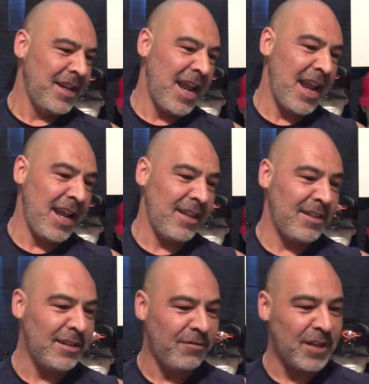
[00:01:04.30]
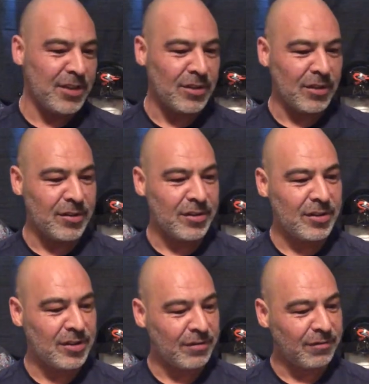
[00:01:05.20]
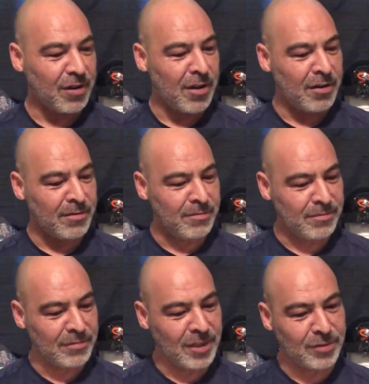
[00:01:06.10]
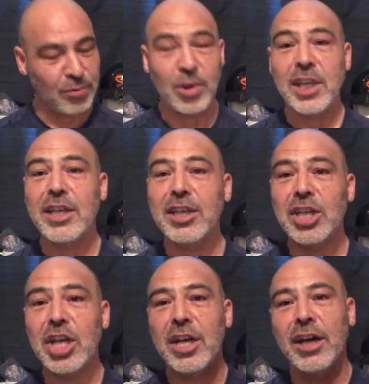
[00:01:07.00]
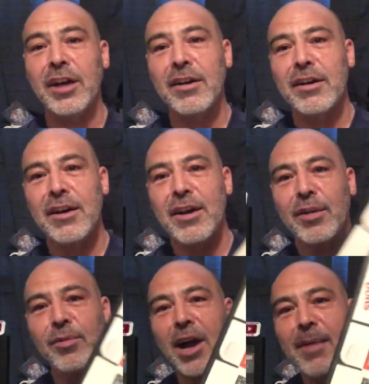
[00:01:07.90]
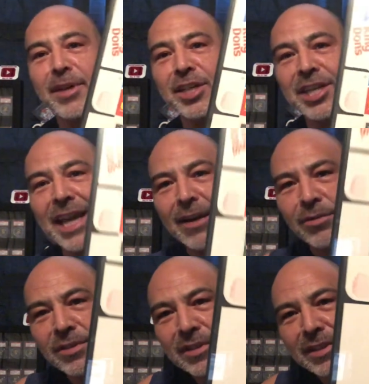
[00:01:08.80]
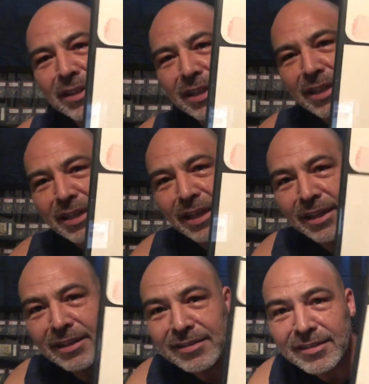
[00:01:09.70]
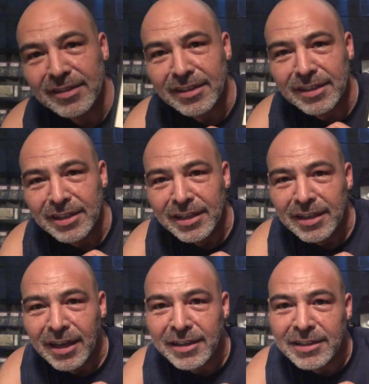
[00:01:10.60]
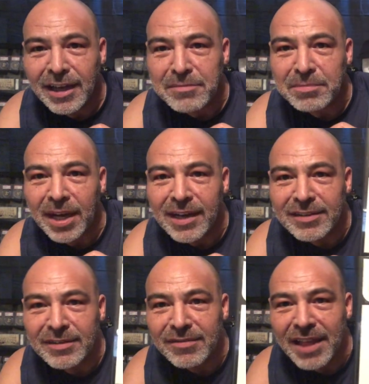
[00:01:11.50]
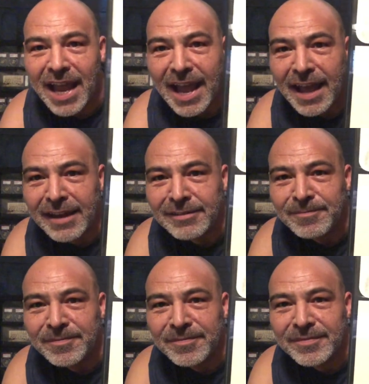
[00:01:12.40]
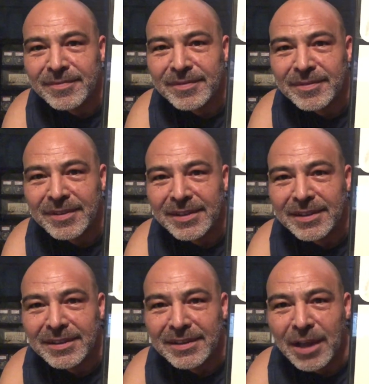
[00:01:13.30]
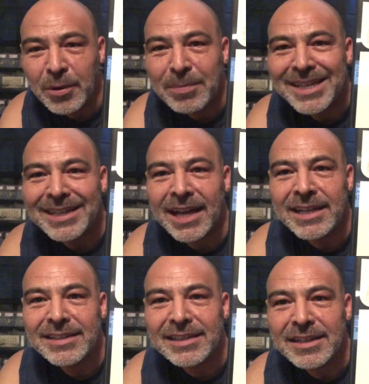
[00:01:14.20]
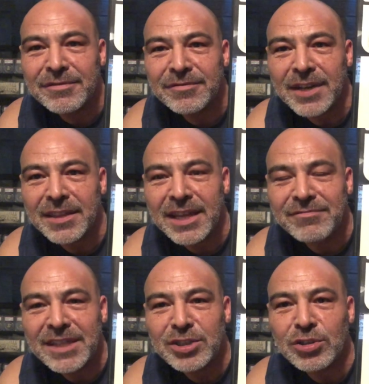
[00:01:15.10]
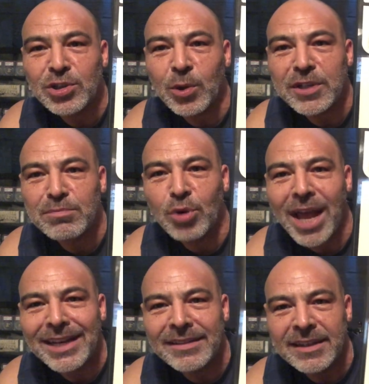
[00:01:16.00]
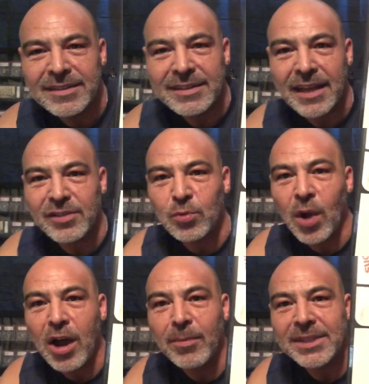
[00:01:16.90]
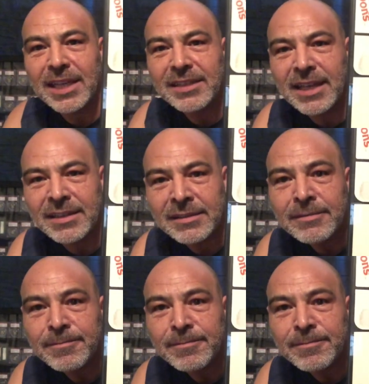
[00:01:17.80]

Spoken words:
And this features from his rookie year, Robin Yount. And this is a uncut box of that. It would have been nice if they featured George Brett in this set as well, but they didn't.